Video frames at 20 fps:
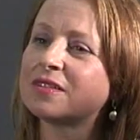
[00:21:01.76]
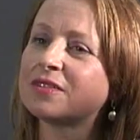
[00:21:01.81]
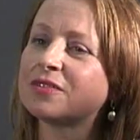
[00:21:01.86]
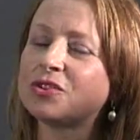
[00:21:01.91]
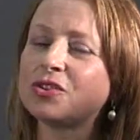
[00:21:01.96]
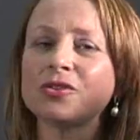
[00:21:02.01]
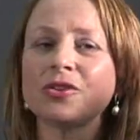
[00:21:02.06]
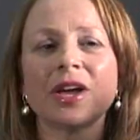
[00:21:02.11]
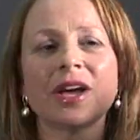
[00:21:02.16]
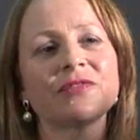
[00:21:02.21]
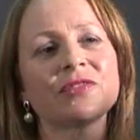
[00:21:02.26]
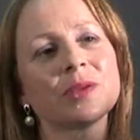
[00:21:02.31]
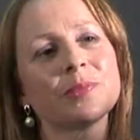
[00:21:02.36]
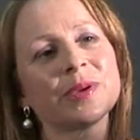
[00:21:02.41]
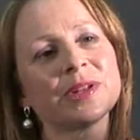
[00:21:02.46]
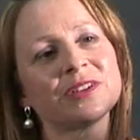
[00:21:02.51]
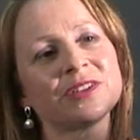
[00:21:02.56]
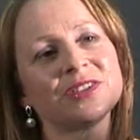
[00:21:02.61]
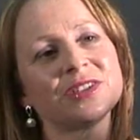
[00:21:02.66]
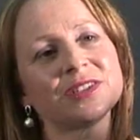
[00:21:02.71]
Do you have the
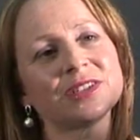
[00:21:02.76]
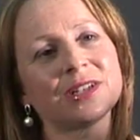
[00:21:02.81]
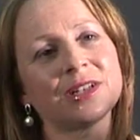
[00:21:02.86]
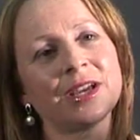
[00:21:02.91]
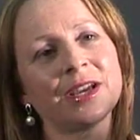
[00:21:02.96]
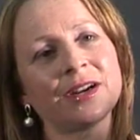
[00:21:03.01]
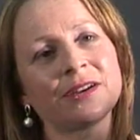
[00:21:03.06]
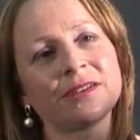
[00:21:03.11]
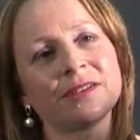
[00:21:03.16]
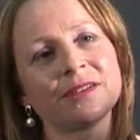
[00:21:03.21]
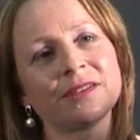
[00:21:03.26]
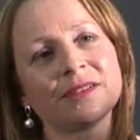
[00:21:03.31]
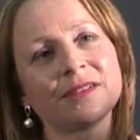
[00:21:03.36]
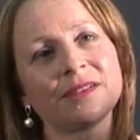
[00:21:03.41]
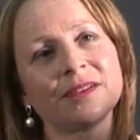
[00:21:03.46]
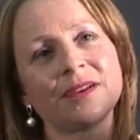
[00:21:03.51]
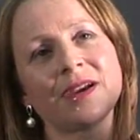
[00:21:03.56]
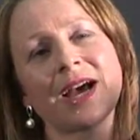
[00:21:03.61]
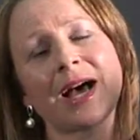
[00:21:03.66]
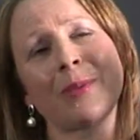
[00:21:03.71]
ability to learn?
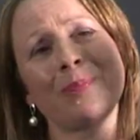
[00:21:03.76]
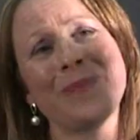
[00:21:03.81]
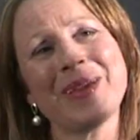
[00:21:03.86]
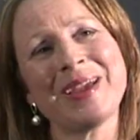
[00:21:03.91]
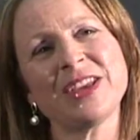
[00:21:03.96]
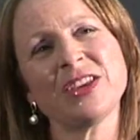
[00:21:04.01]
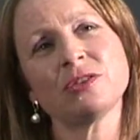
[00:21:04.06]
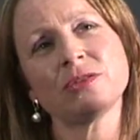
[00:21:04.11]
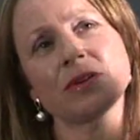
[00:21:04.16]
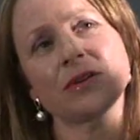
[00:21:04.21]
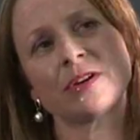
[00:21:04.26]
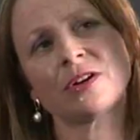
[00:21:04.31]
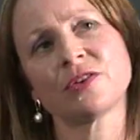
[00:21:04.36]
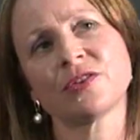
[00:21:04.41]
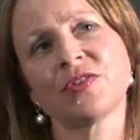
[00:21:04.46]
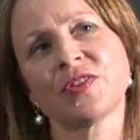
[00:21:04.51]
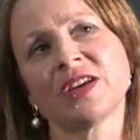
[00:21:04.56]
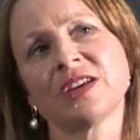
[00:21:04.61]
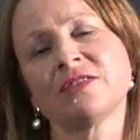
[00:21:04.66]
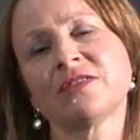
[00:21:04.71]
I'll bet you there are
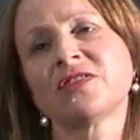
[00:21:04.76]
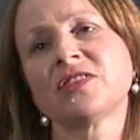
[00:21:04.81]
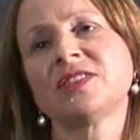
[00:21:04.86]
things